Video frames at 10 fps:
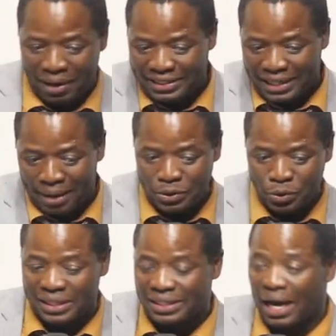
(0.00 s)
my time is
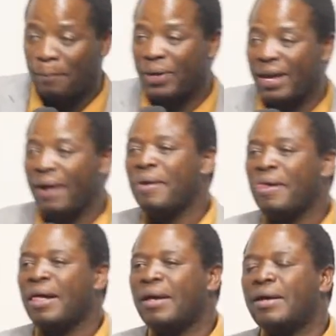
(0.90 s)
already up here.
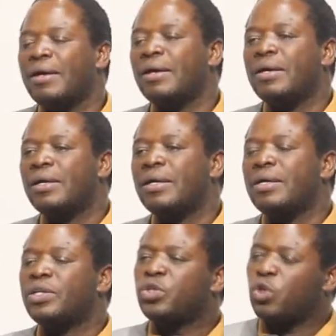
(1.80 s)

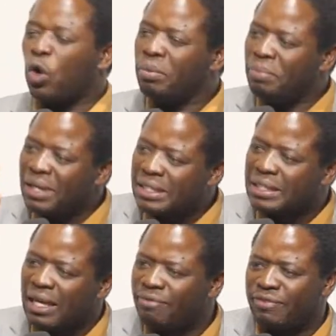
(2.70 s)
Don't miss
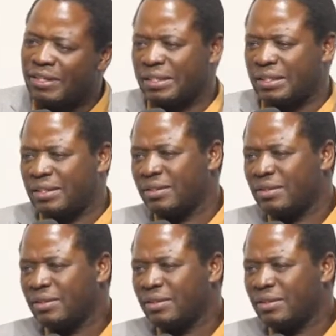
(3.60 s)
service.